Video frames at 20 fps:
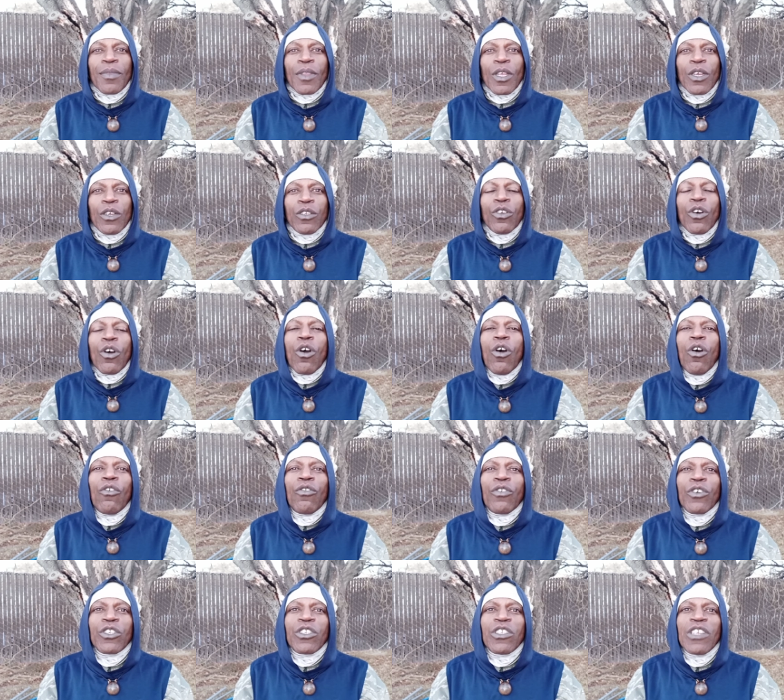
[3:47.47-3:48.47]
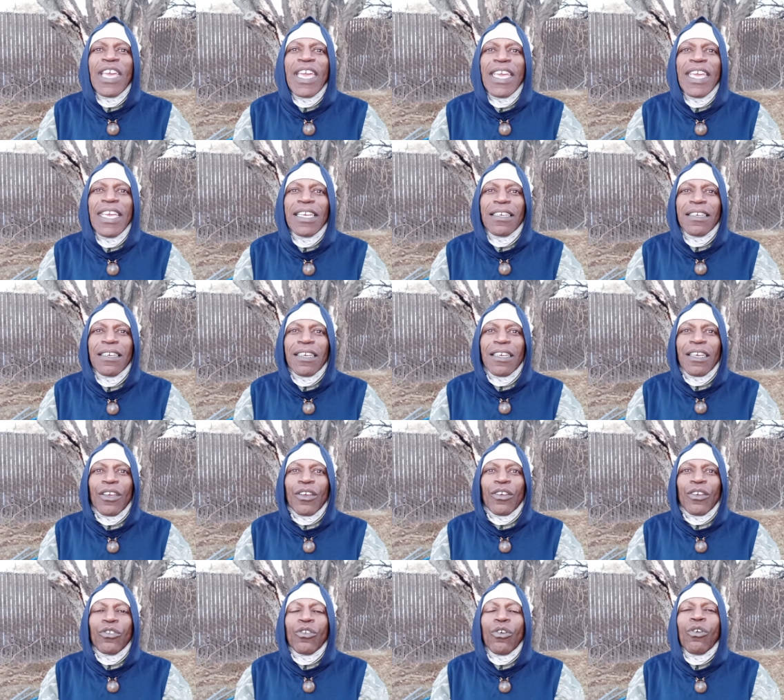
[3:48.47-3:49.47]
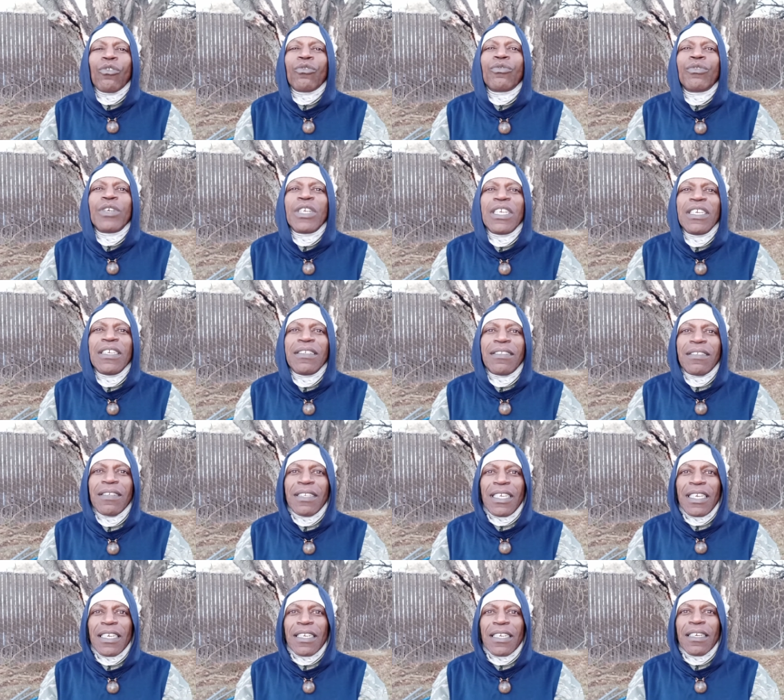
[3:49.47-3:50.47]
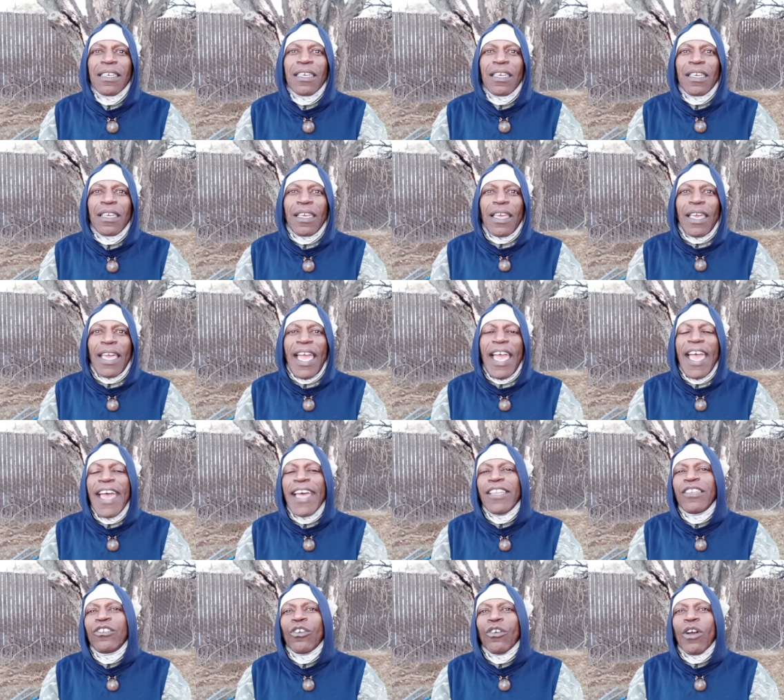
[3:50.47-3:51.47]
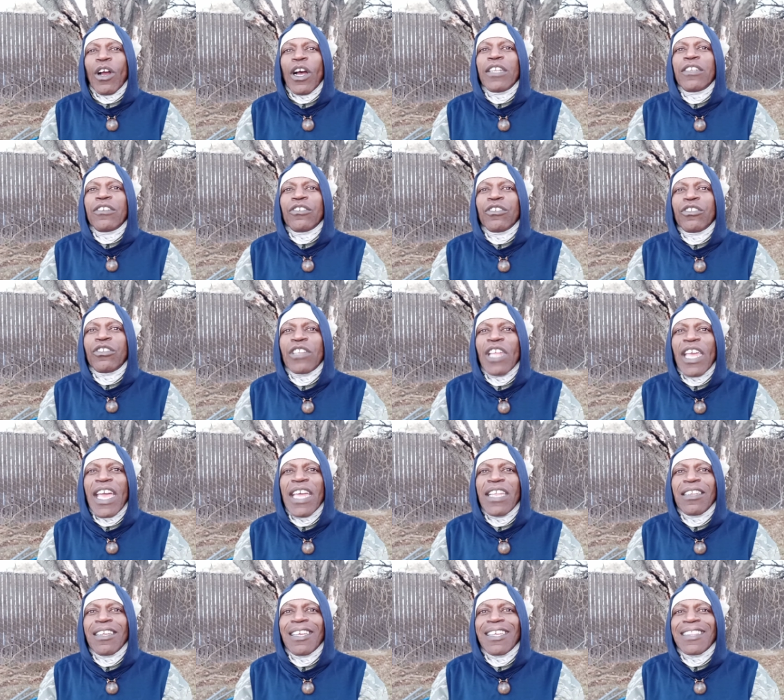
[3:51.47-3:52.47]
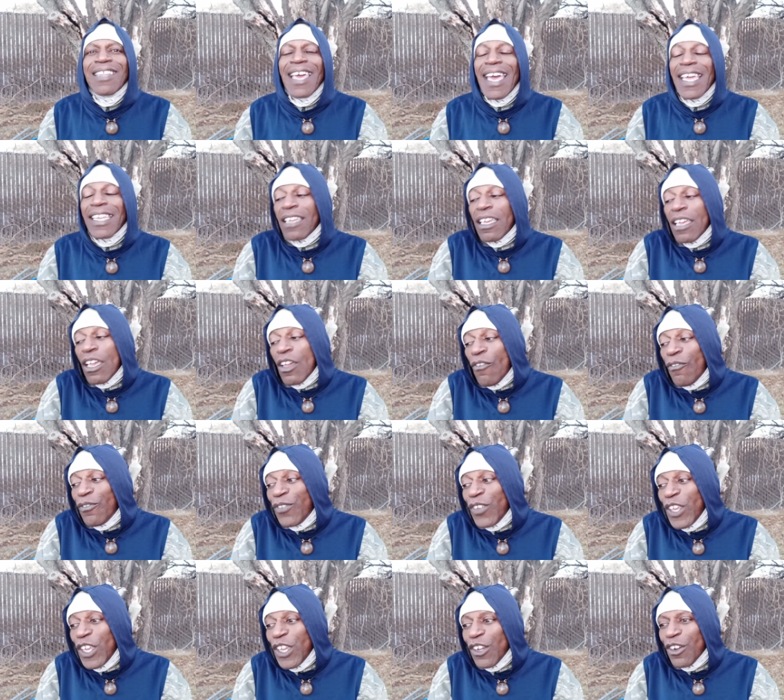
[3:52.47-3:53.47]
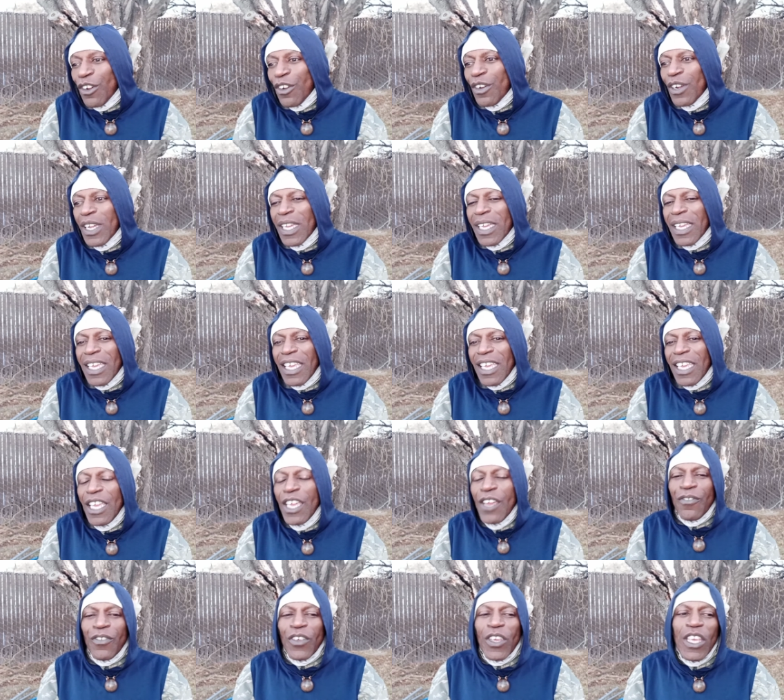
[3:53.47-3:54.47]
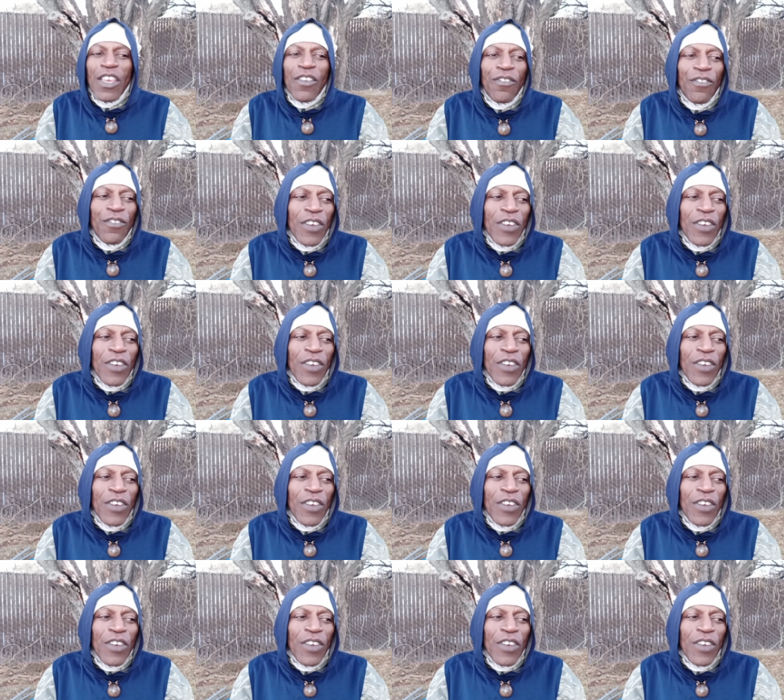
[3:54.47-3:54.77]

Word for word: to overtake your reasoning and your understanding that fear, if, if,